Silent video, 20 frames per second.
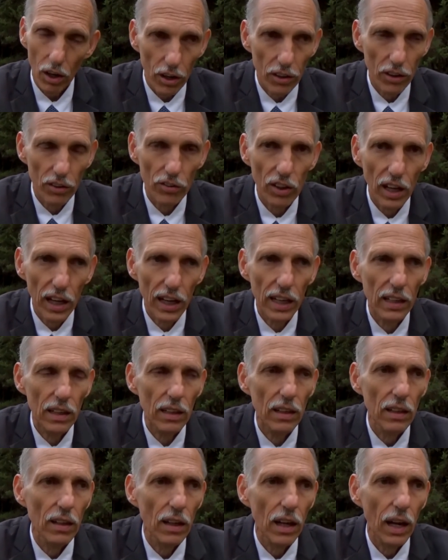on the
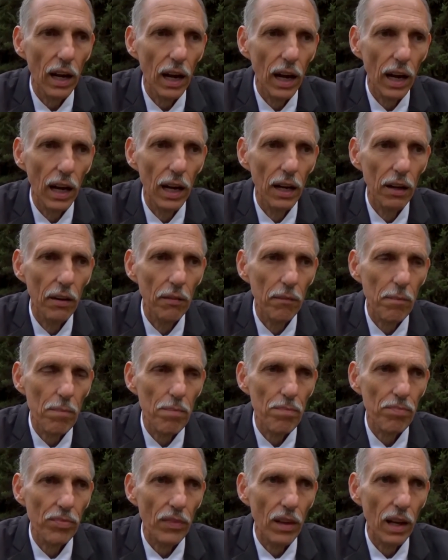side
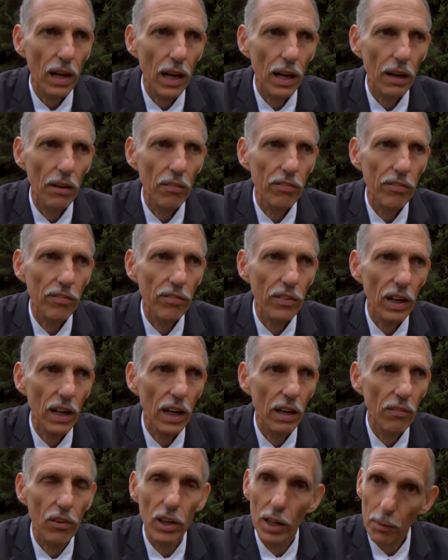of